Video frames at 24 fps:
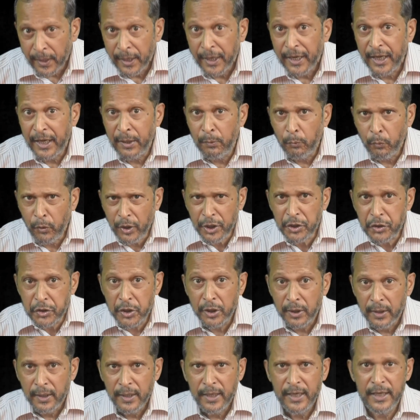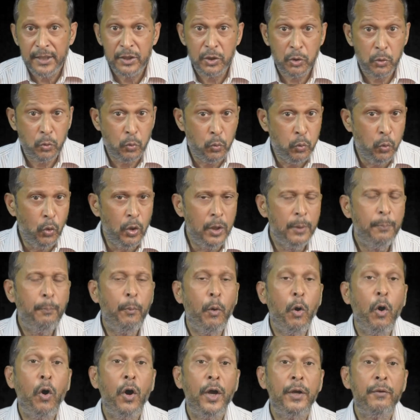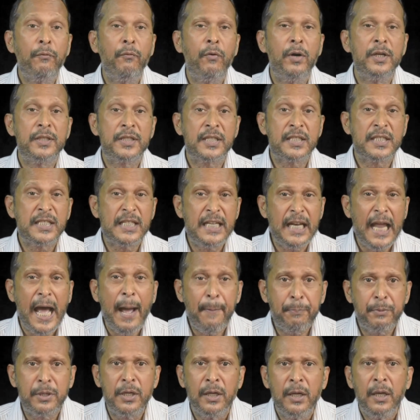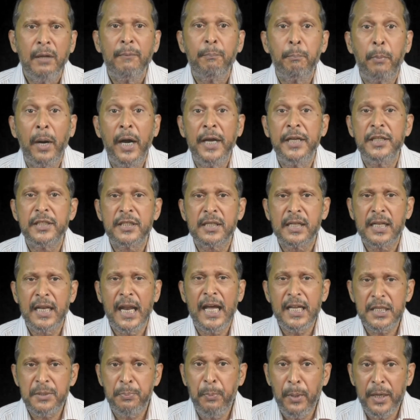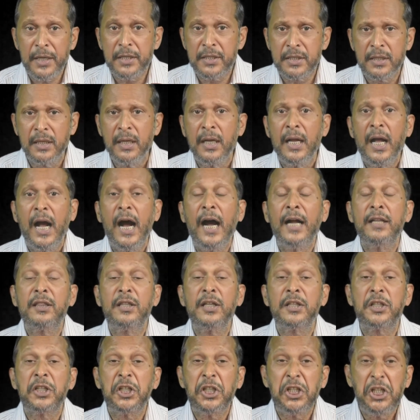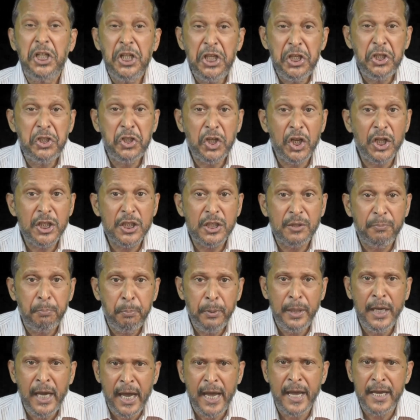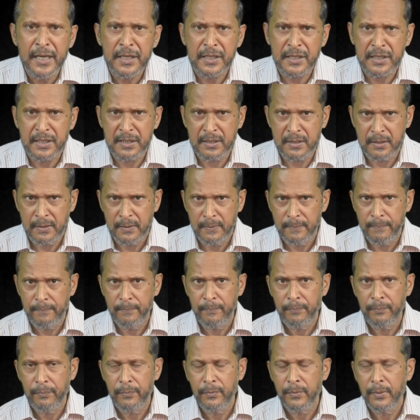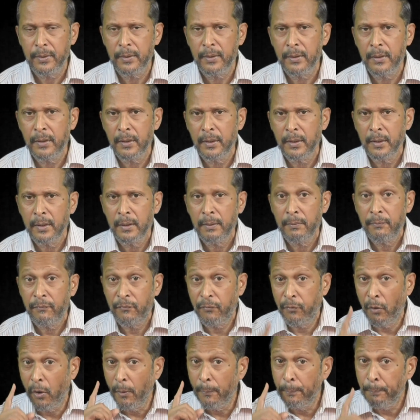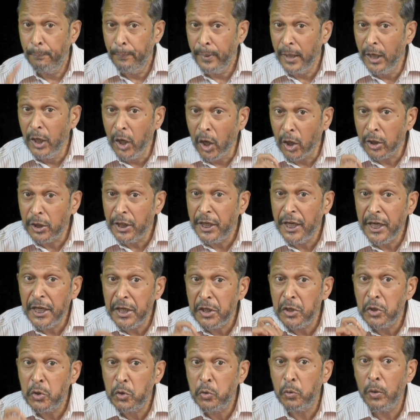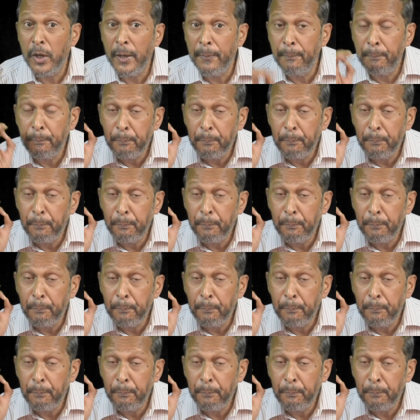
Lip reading: in which a schoolboy was slapped by his classmates at the teacher's behest for belonging to a